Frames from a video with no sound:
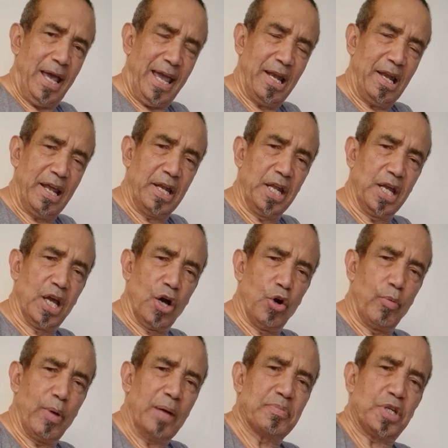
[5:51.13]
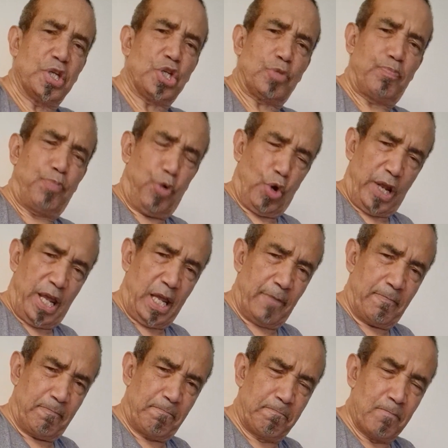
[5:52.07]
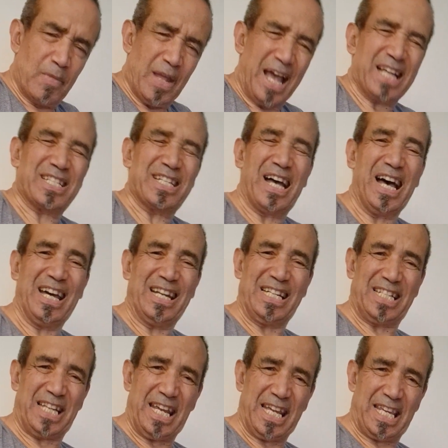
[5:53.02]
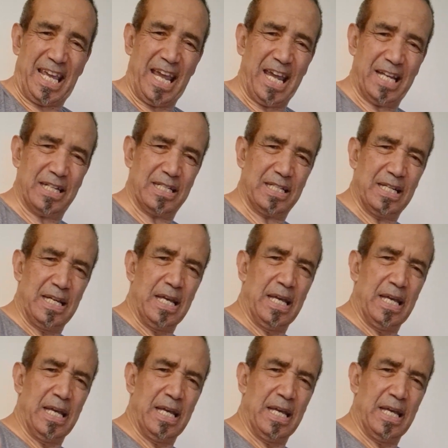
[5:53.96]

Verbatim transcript: and letting go, I'm just pulling as hard as I can.